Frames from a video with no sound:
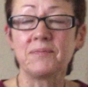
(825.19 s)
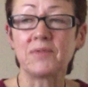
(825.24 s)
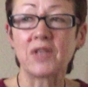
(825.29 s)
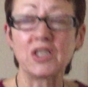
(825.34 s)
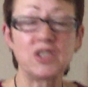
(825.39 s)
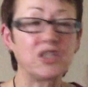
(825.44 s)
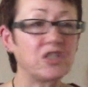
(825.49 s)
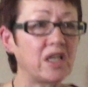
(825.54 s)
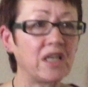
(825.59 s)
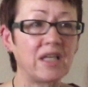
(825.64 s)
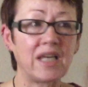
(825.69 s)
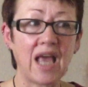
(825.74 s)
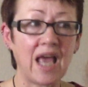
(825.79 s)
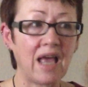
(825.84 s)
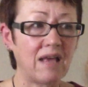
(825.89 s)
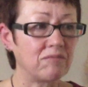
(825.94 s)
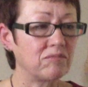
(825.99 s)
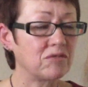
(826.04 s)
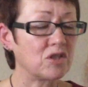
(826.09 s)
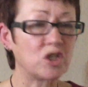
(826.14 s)
and she said,
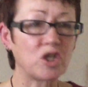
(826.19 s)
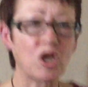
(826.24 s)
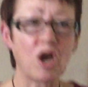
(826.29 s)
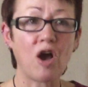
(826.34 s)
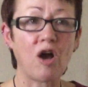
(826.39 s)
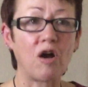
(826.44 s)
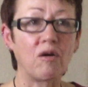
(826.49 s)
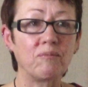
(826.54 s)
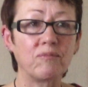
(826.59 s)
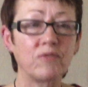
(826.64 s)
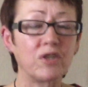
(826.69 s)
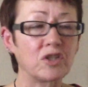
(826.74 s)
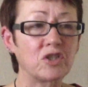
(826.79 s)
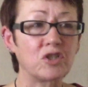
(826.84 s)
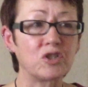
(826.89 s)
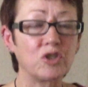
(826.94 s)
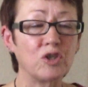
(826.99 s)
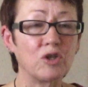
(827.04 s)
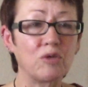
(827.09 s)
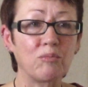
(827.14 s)
"Yeah, start as a
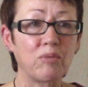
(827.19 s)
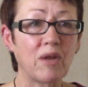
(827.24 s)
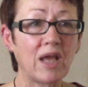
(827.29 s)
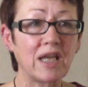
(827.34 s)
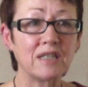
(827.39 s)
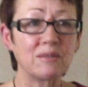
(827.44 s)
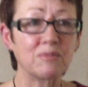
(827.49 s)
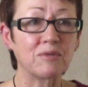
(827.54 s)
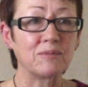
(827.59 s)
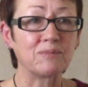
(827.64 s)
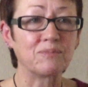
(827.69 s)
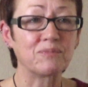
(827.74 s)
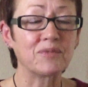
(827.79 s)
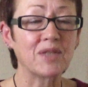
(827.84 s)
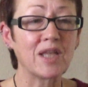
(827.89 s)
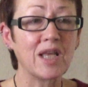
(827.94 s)
student placement."